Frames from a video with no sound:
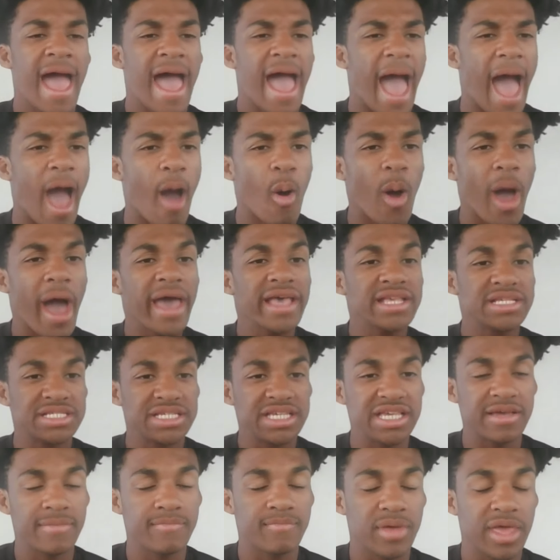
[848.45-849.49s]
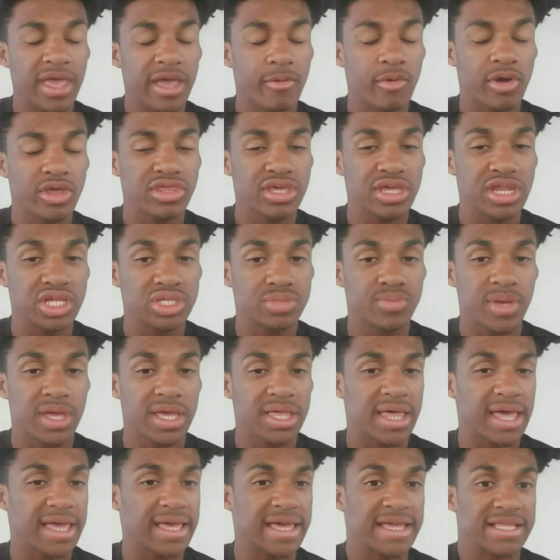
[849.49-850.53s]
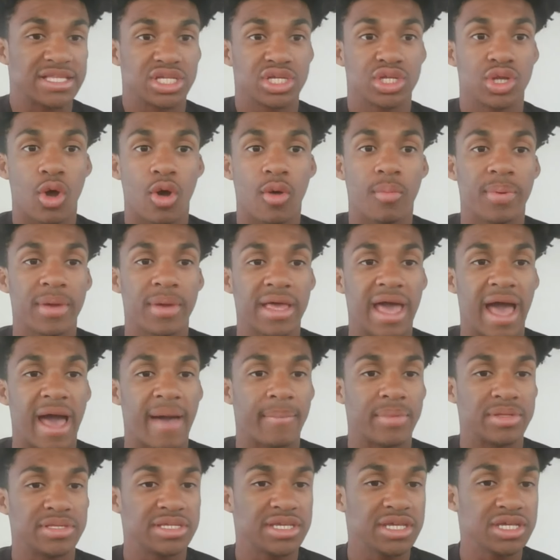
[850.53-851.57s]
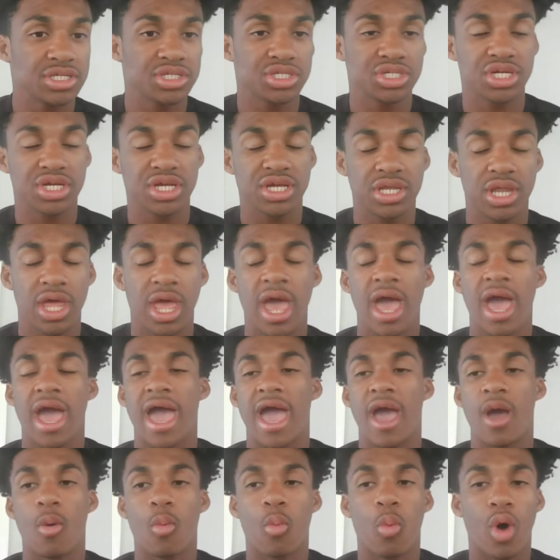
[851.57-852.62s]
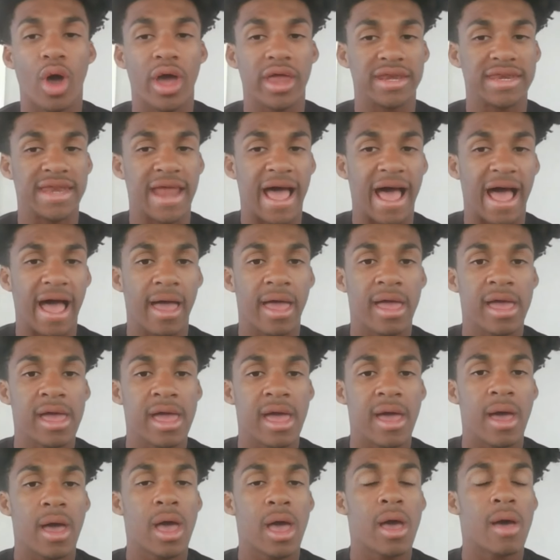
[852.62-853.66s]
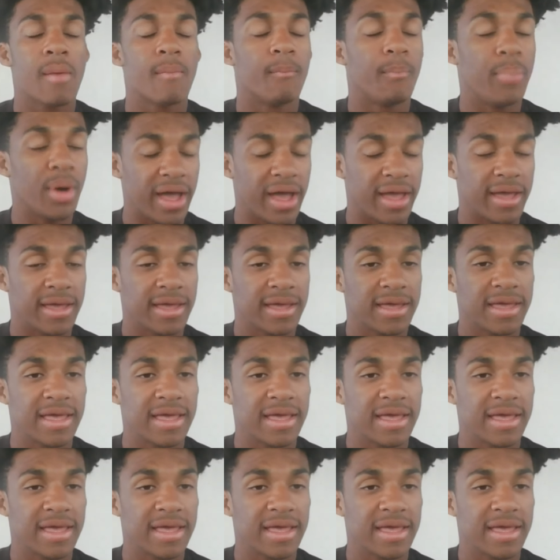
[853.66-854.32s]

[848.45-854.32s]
How I see him being with it is being like it's an open competition and whatnot. But